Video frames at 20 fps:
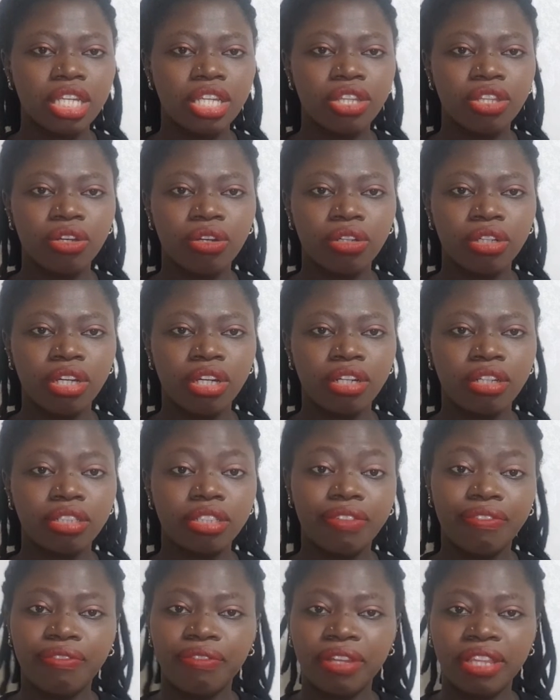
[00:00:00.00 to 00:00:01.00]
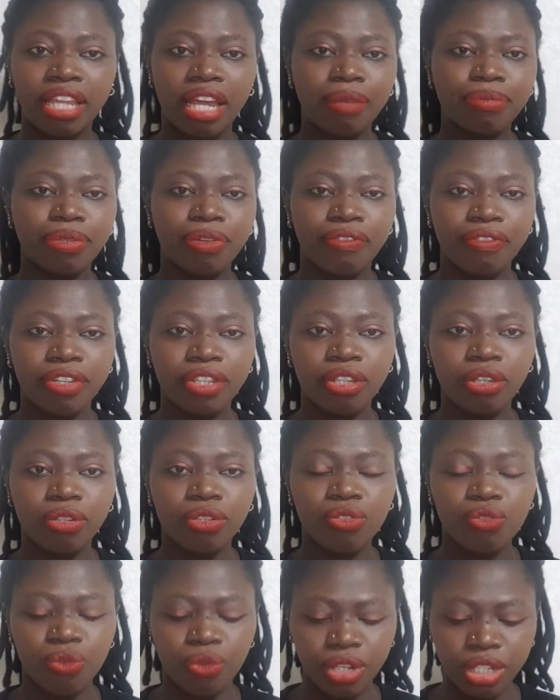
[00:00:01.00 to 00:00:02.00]
in the different types of
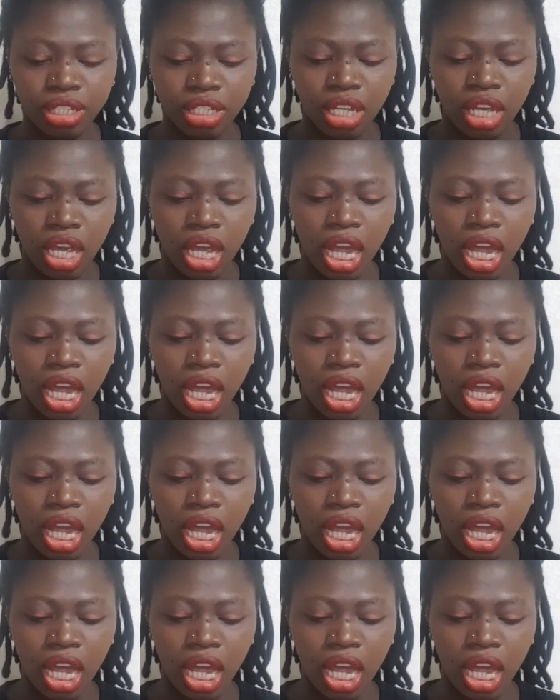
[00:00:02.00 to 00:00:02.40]
industries.